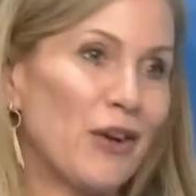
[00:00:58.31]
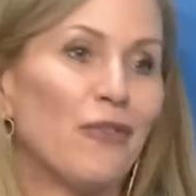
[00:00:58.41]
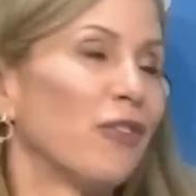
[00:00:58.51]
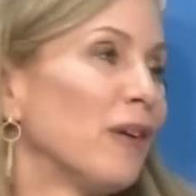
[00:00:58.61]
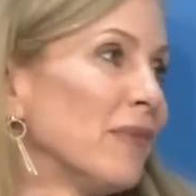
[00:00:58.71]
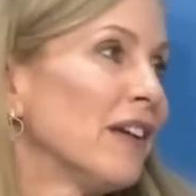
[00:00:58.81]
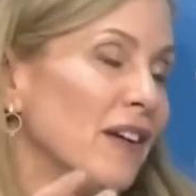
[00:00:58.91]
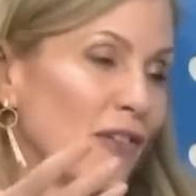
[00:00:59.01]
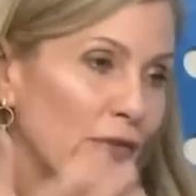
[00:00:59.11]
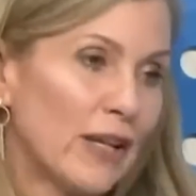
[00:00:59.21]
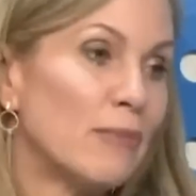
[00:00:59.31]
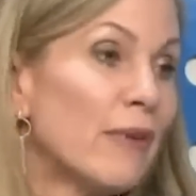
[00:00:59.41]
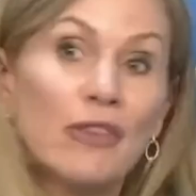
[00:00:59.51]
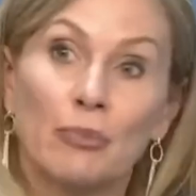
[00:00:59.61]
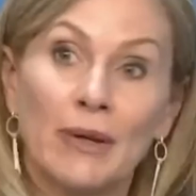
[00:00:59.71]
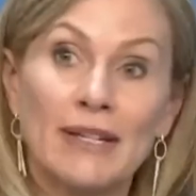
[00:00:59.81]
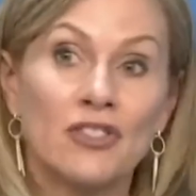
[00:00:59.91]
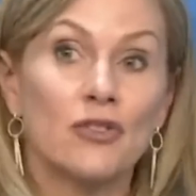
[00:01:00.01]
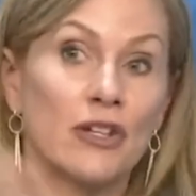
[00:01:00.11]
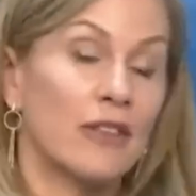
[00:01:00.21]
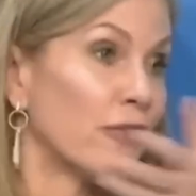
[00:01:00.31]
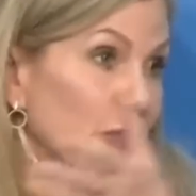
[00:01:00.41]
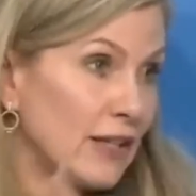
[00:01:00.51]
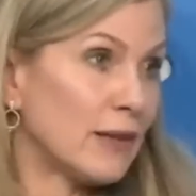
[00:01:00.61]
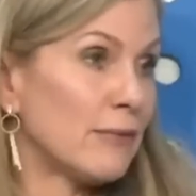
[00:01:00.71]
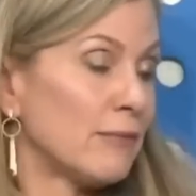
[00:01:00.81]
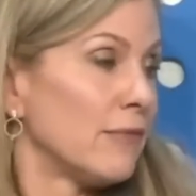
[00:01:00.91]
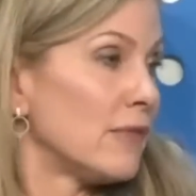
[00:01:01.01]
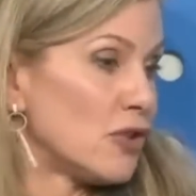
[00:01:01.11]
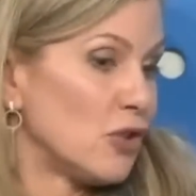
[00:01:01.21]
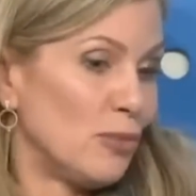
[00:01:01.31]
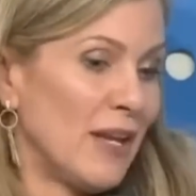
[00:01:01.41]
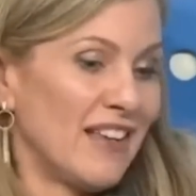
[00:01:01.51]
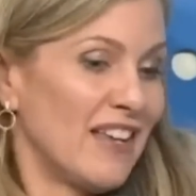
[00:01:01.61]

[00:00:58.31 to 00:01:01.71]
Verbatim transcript: You know, from freedom of speech to the freedom to,